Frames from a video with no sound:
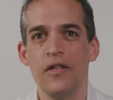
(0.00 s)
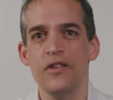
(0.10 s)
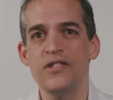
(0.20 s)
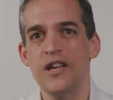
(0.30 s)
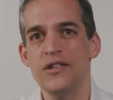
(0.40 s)

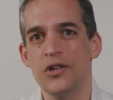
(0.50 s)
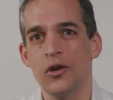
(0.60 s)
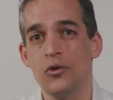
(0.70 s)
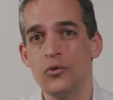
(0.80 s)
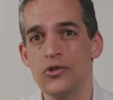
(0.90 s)
This data
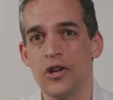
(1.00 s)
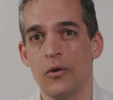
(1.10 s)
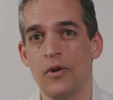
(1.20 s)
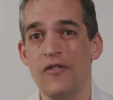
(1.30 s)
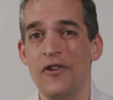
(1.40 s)
can
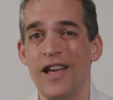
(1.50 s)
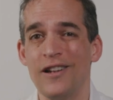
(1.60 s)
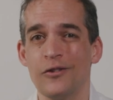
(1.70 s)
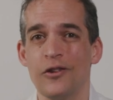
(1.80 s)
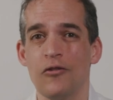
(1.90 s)
also, if
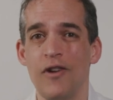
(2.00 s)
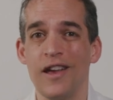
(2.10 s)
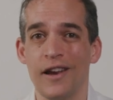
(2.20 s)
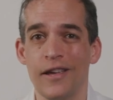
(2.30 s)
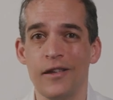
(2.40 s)
handled
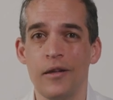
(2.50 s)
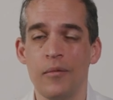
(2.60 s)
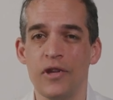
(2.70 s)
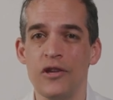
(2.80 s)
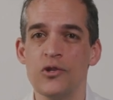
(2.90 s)
correctly,
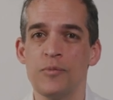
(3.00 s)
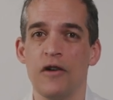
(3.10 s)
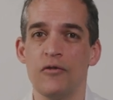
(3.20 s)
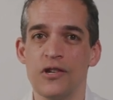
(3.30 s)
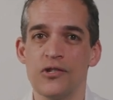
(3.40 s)
be used
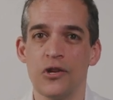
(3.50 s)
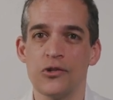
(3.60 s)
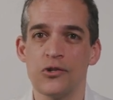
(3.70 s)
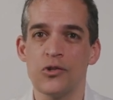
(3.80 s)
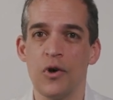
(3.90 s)
by
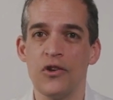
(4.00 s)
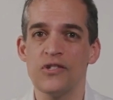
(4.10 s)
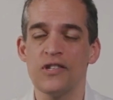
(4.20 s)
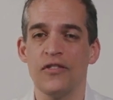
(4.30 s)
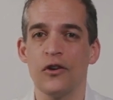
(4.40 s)
researchers to
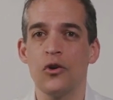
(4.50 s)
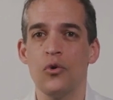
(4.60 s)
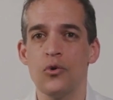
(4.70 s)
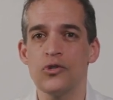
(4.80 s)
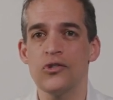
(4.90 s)
understand the
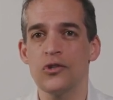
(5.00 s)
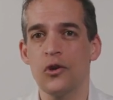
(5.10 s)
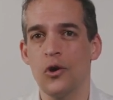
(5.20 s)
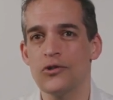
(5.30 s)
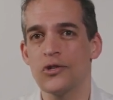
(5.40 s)
causes
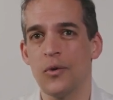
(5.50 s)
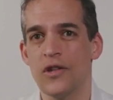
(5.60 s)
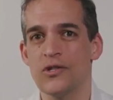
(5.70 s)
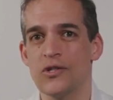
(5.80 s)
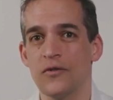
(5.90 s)
and
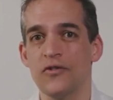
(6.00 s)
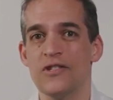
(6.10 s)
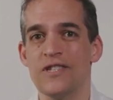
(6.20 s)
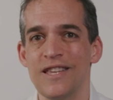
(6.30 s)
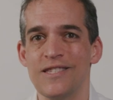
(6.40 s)
consequences of
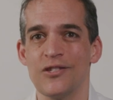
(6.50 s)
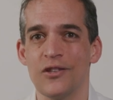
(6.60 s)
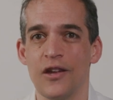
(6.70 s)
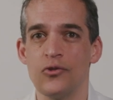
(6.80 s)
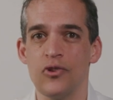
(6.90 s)
diseases
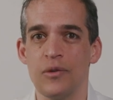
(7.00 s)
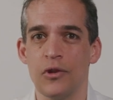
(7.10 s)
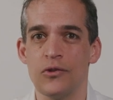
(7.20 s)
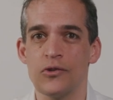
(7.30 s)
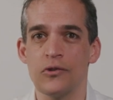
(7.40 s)
and their
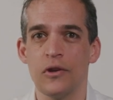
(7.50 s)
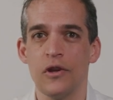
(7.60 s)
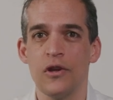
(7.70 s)
treatments,